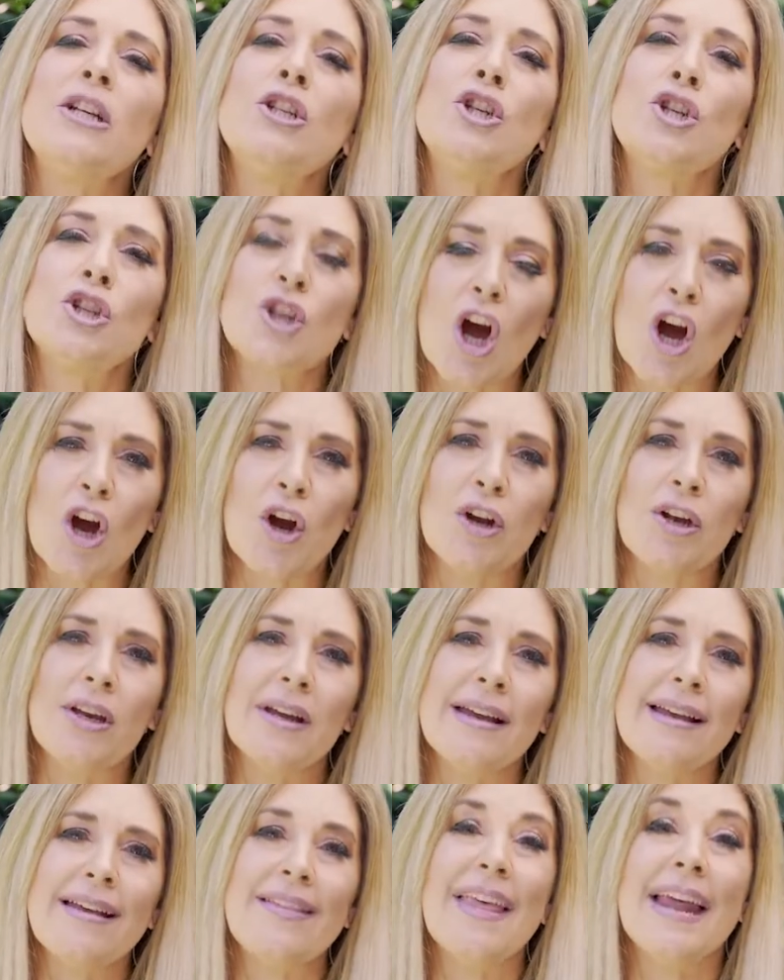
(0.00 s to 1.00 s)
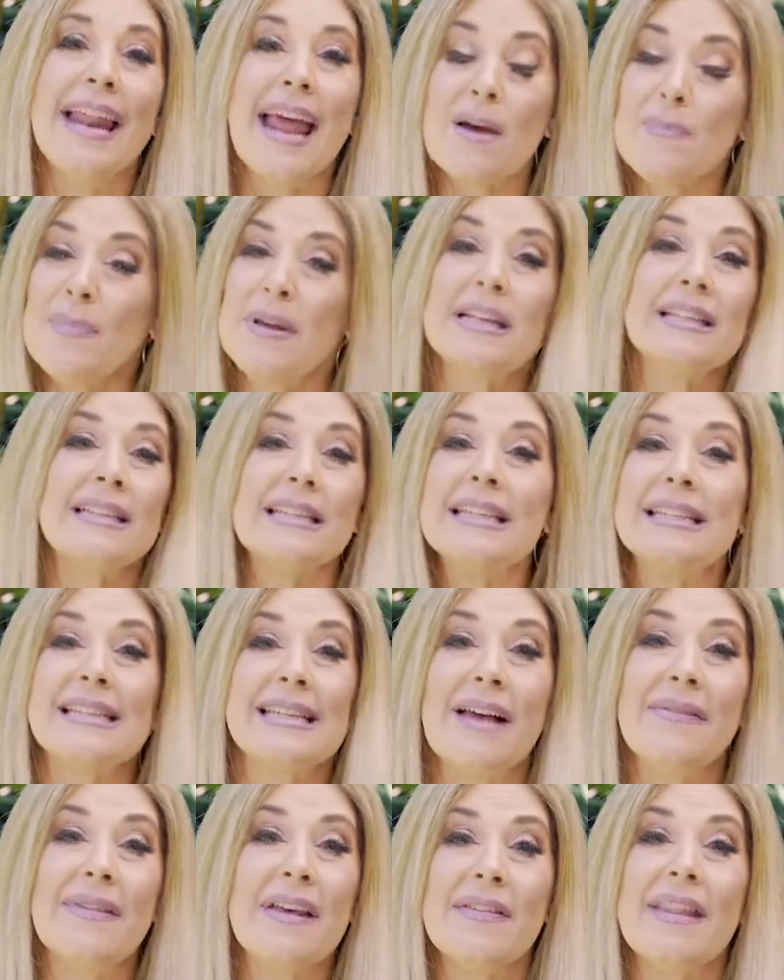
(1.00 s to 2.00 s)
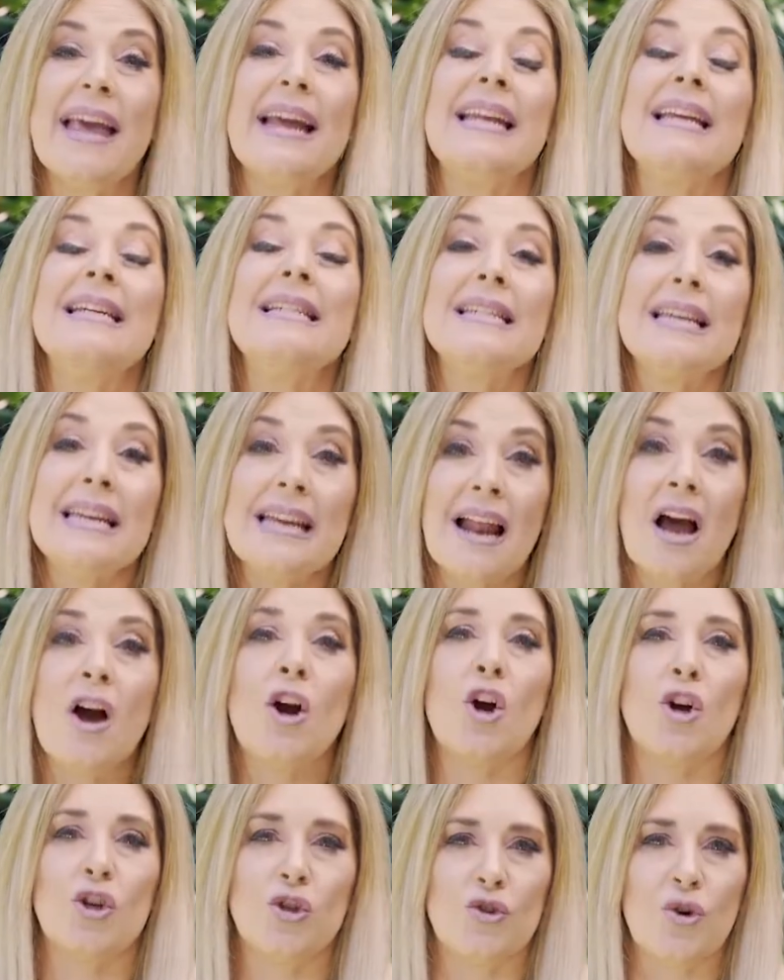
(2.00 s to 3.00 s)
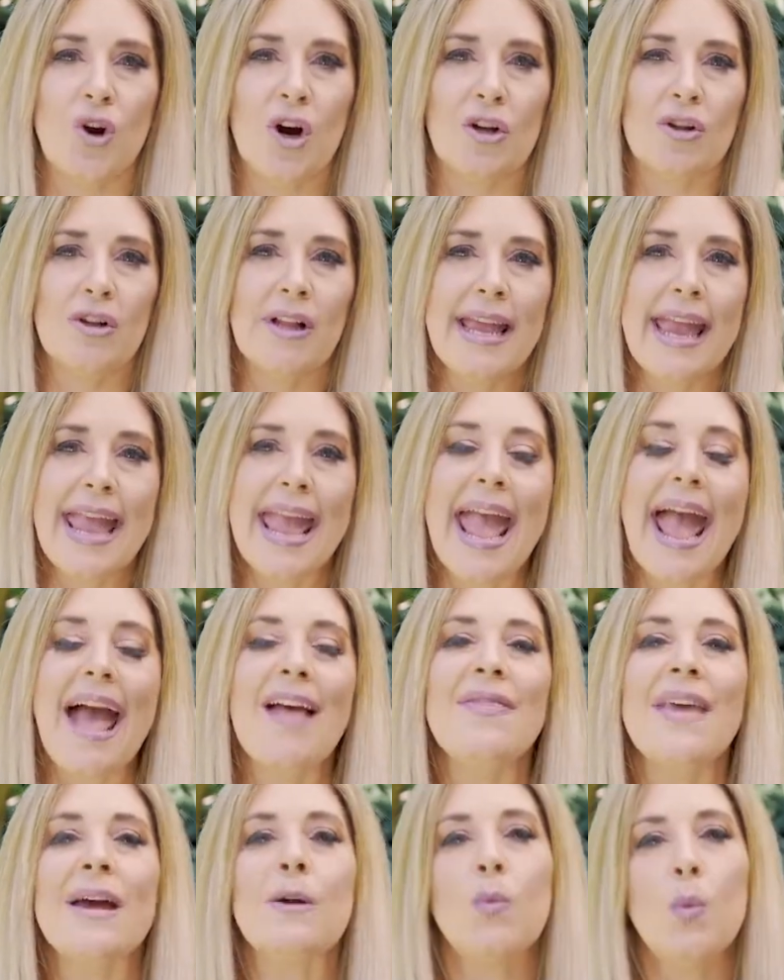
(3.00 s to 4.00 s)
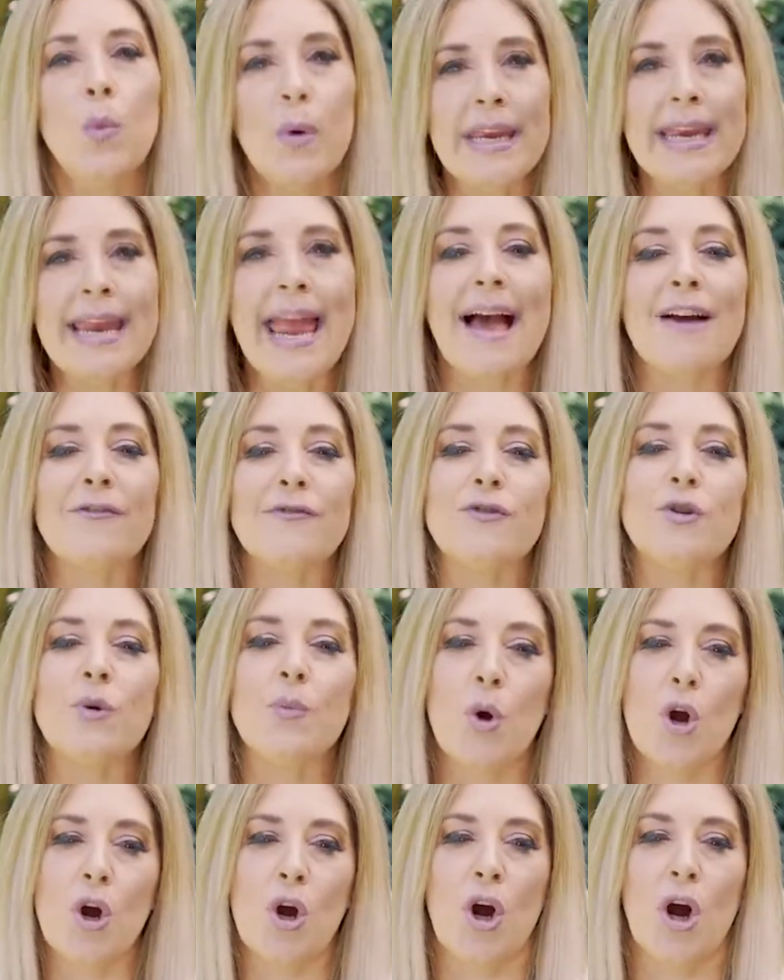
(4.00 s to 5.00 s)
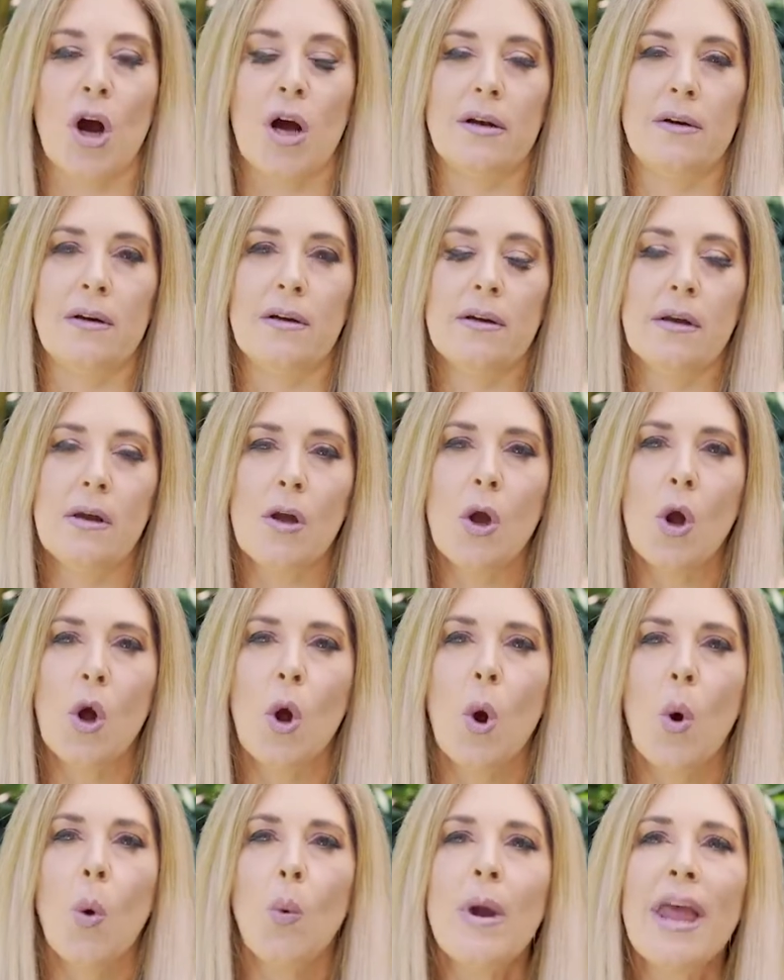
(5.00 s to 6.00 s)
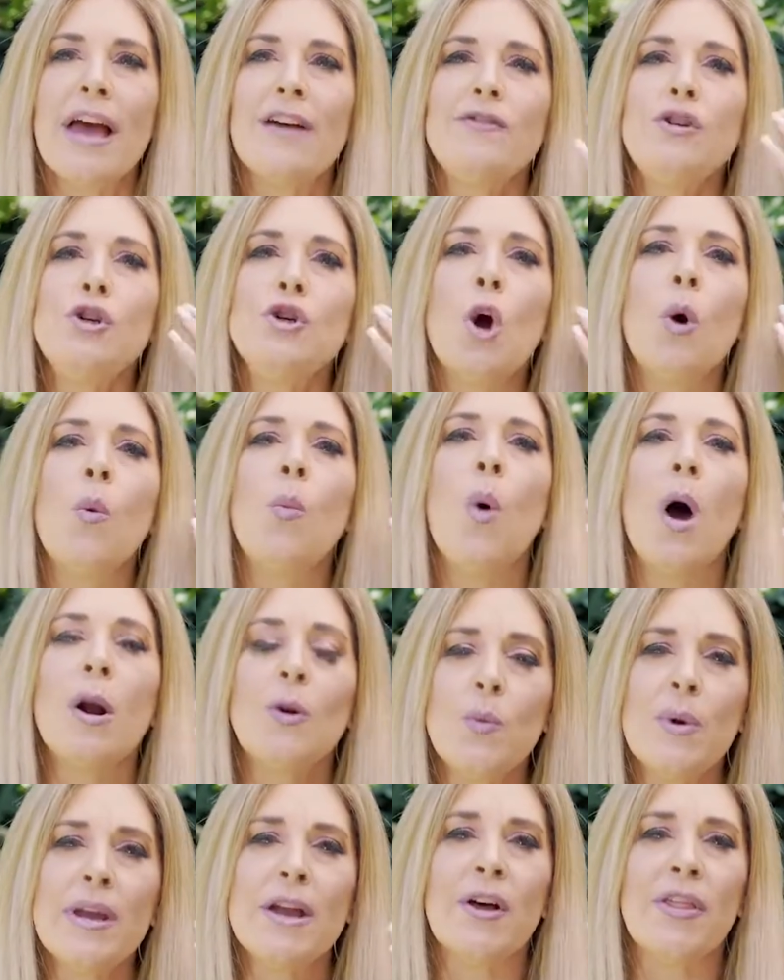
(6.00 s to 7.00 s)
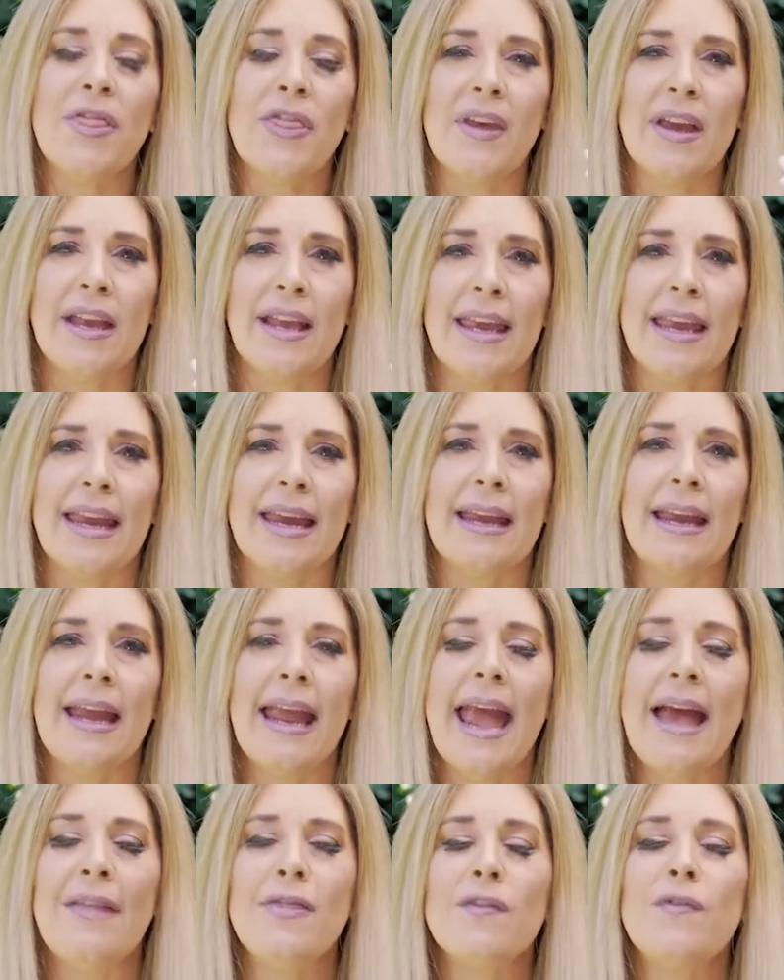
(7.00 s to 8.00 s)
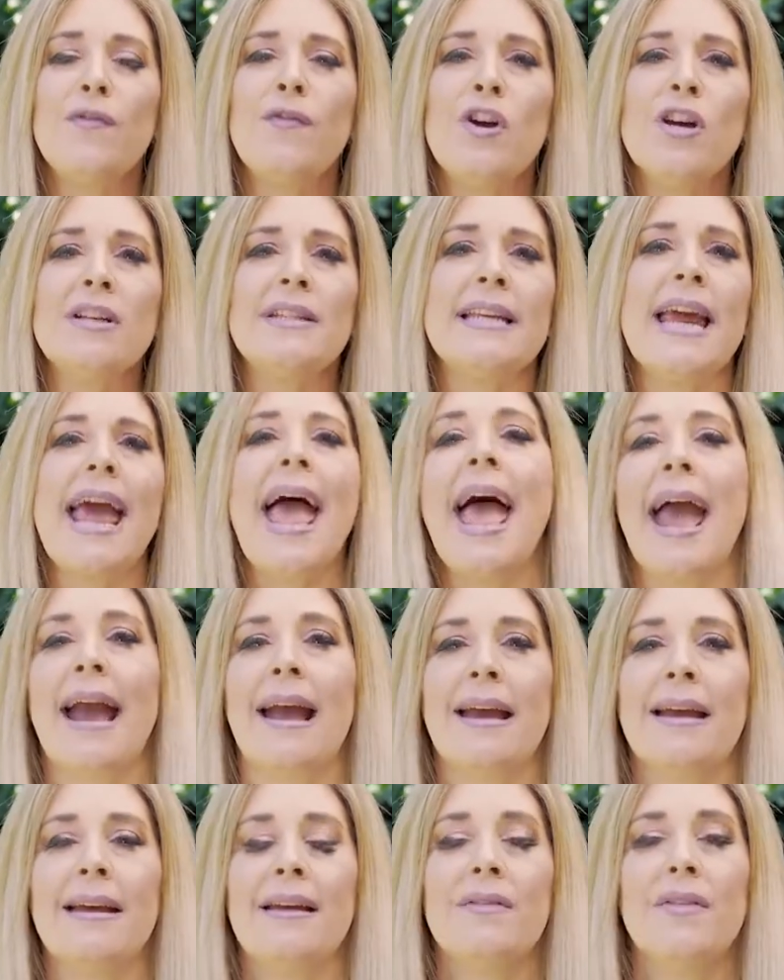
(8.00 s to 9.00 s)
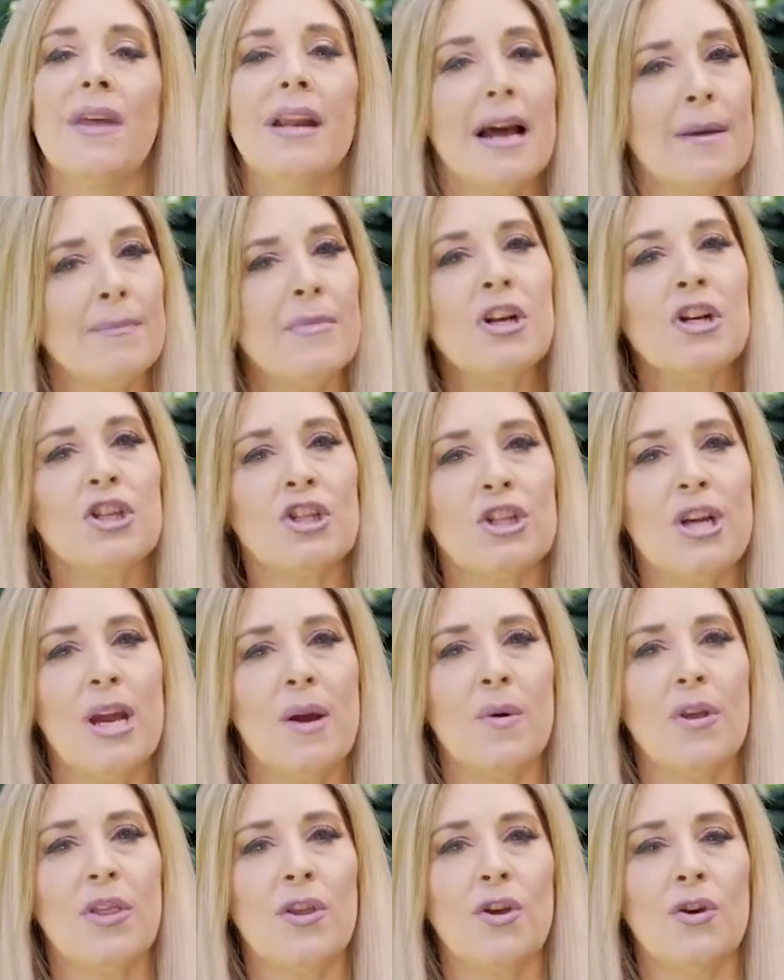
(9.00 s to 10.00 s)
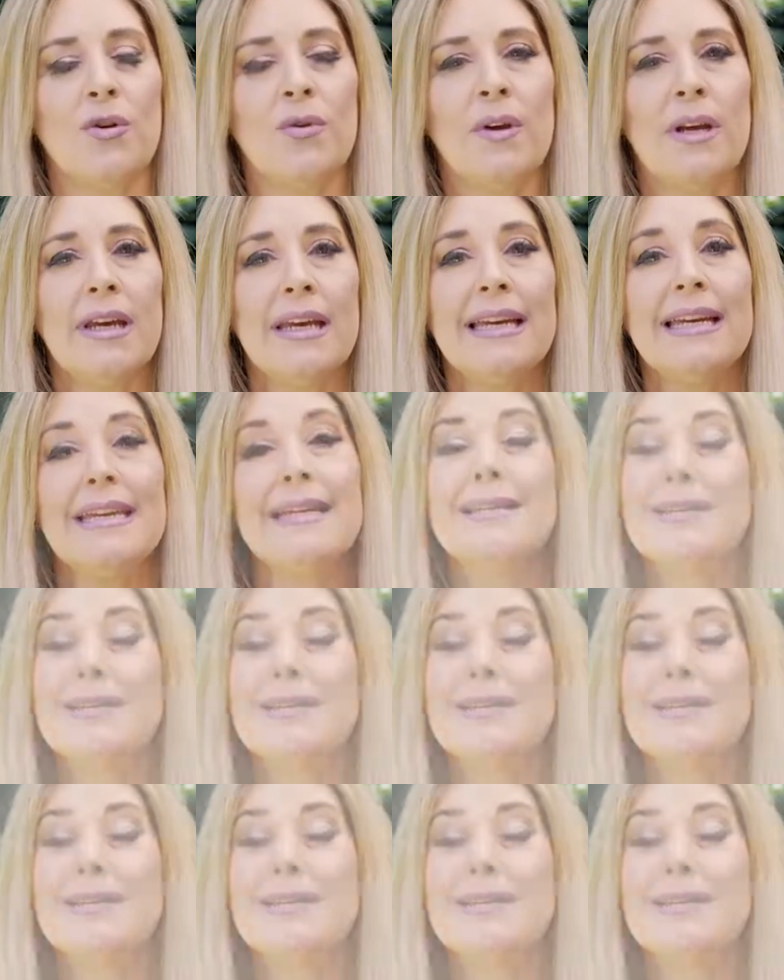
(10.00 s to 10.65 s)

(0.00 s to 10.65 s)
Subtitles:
shown that happiness is something that is in our control and that we have to work on. We have to know what we are thinking, and the first hack that I'm going to share with you is